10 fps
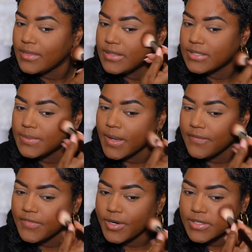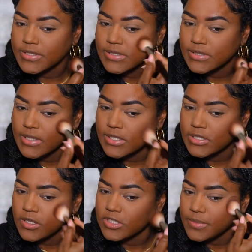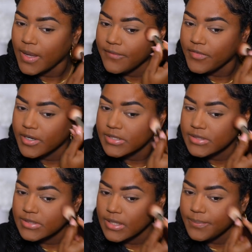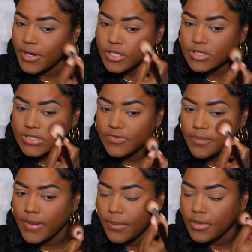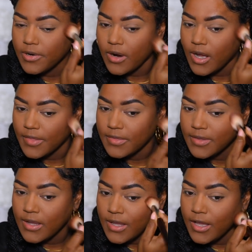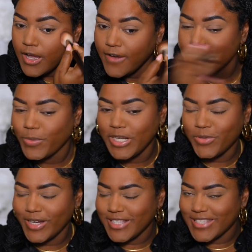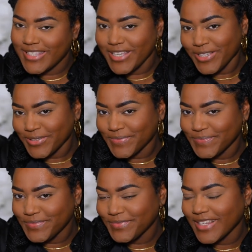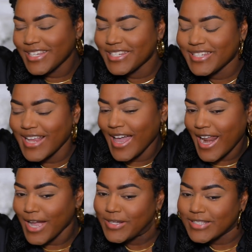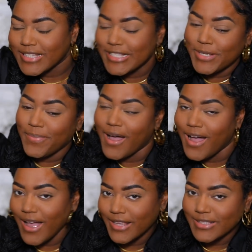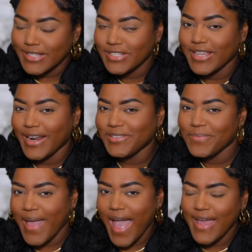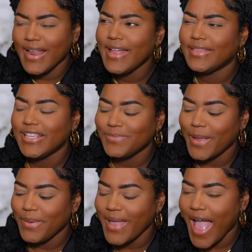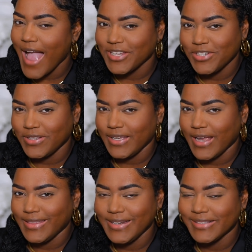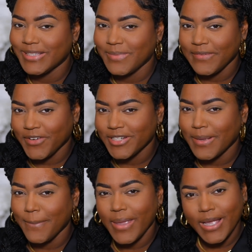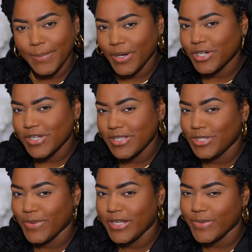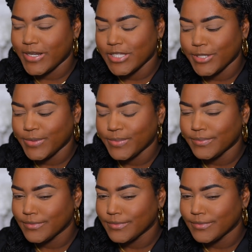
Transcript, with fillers: This is also my first purchase from Pat McGrath of 2022. Shout out to Pat. This may be actually, I think this is my first makeup purchase in 2022.